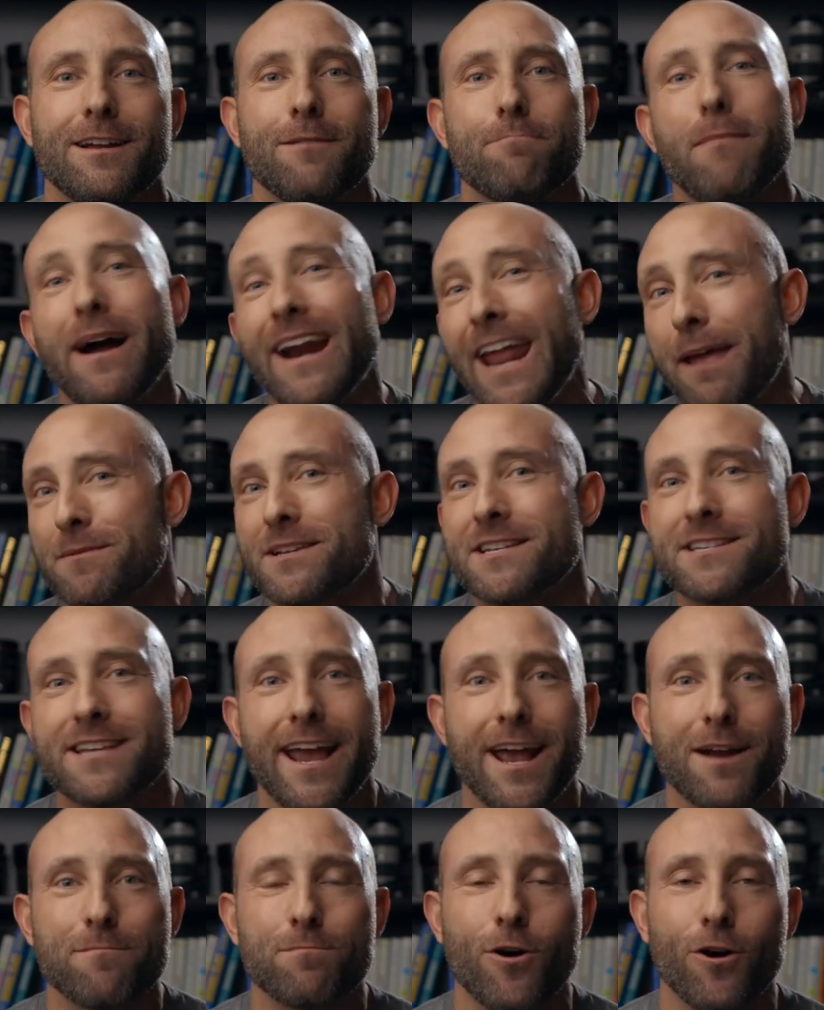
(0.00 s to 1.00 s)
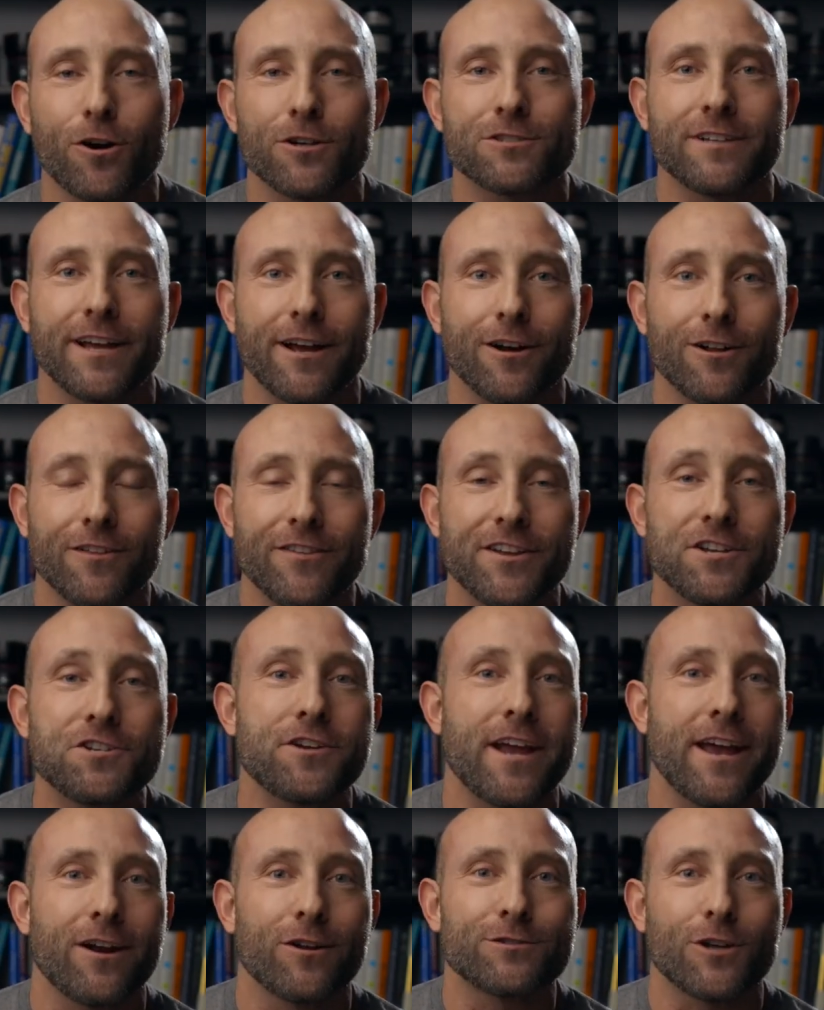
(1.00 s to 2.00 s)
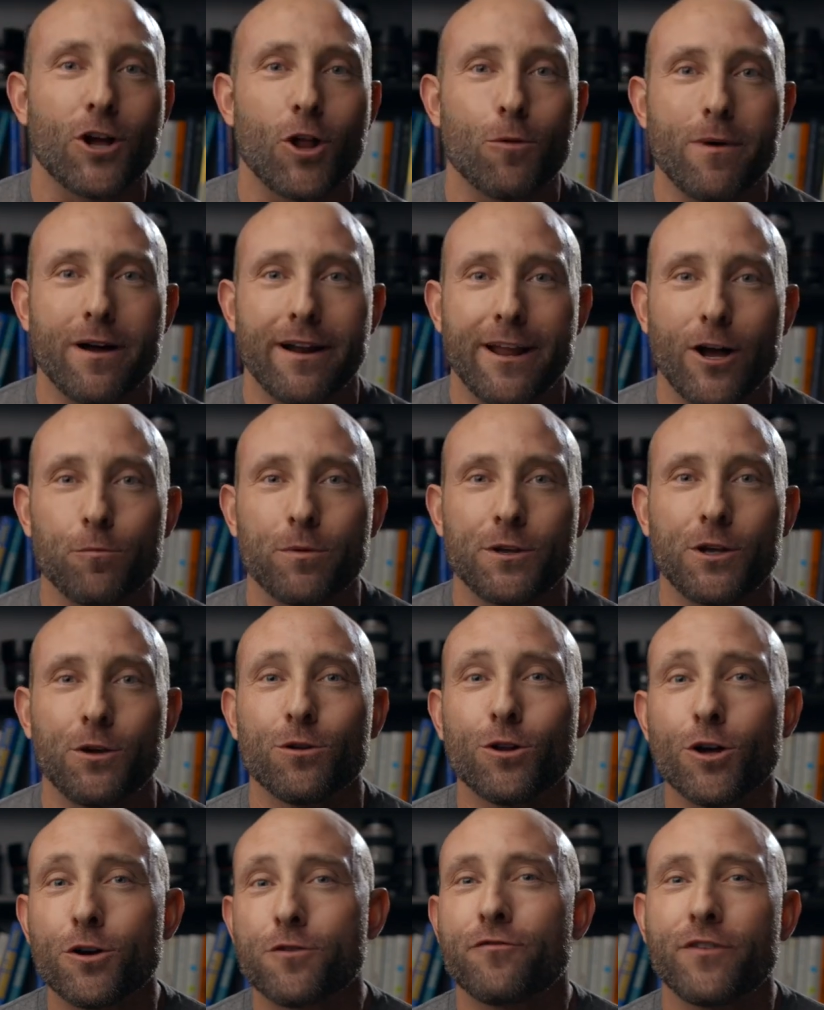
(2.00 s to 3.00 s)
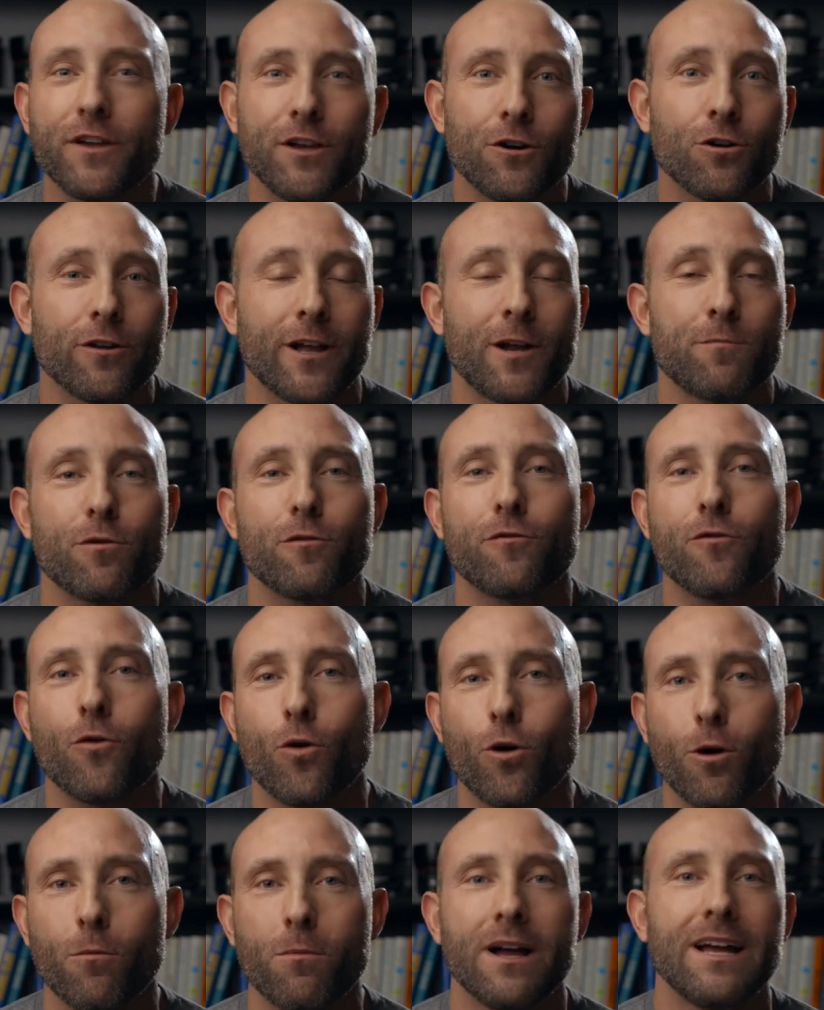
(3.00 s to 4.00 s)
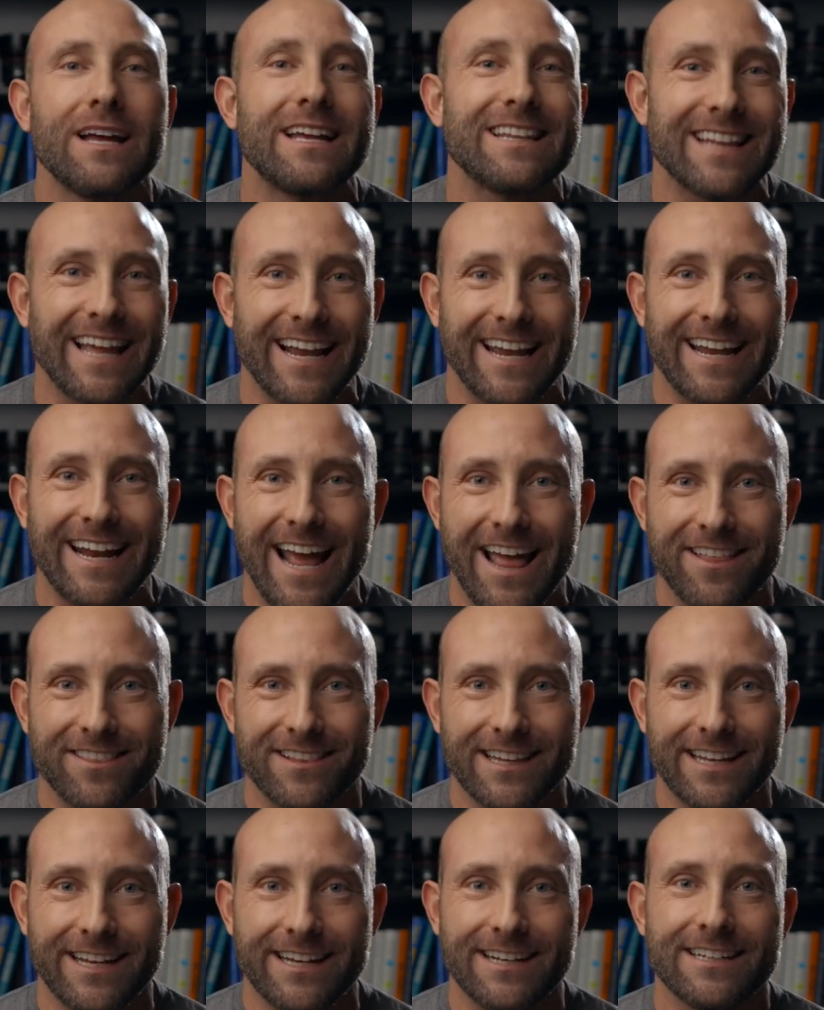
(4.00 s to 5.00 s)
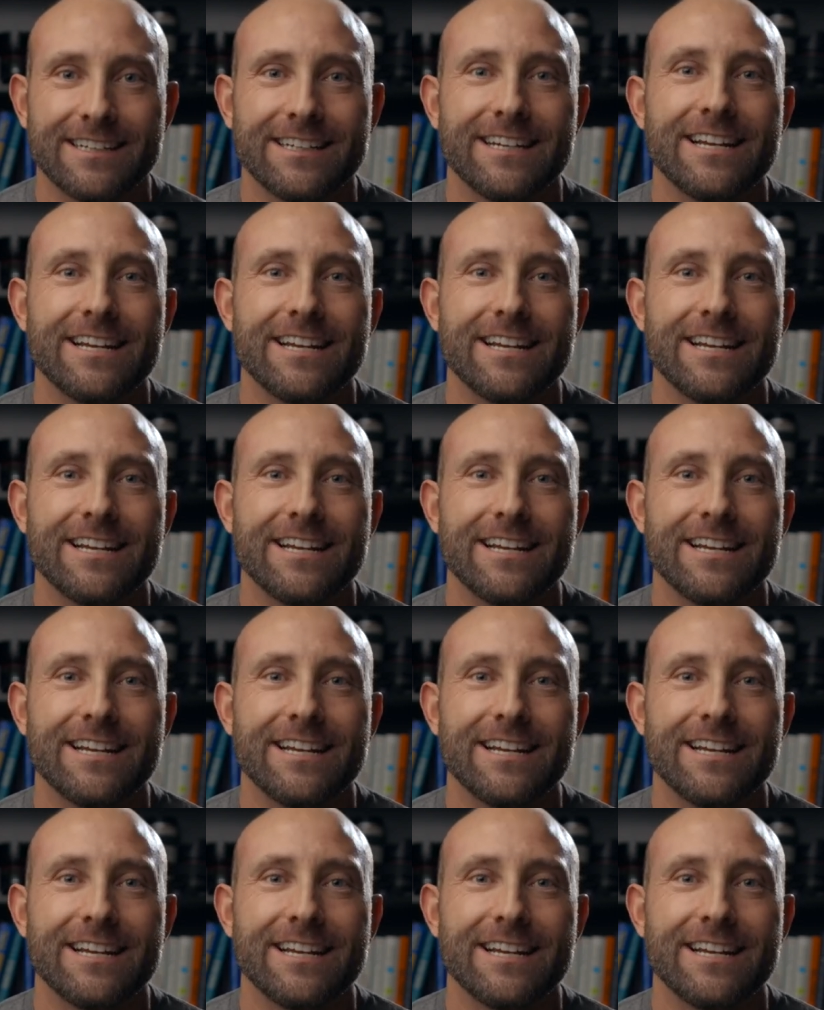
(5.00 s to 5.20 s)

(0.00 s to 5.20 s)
My name is Xan Barksdale, and this channel is all about helping you look, feel, and perform like an athlete.